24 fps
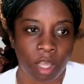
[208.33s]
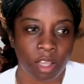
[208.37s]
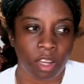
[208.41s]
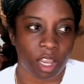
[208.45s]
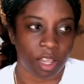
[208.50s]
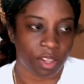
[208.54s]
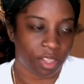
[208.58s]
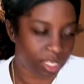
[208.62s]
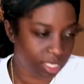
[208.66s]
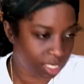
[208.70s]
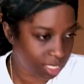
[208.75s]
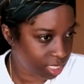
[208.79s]

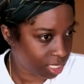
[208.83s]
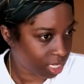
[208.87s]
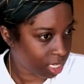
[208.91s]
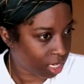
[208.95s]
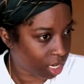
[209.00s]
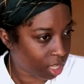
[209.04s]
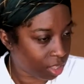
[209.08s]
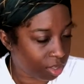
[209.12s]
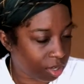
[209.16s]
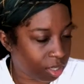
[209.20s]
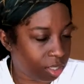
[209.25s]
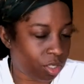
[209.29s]
Now, this is
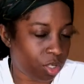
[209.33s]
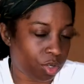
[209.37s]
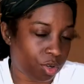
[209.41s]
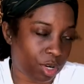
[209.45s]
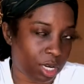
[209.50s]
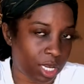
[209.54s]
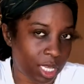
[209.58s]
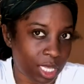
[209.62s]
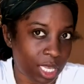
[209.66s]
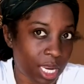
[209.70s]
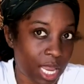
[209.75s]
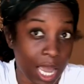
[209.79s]
another
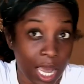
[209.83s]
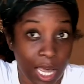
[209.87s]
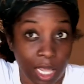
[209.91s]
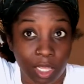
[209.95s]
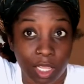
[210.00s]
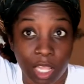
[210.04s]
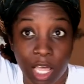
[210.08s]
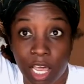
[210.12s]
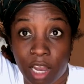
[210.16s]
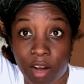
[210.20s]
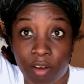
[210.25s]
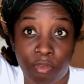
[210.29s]
trend that a
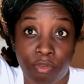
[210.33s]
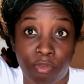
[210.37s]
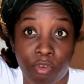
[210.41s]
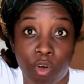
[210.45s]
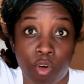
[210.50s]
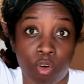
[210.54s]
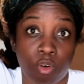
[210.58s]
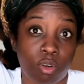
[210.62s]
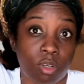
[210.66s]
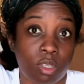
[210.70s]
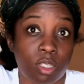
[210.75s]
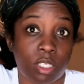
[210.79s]
lot of
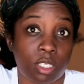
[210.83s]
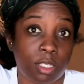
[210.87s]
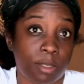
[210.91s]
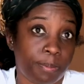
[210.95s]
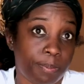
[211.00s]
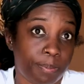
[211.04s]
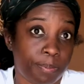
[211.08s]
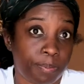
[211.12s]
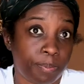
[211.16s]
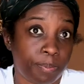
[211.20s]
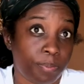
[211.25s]
folks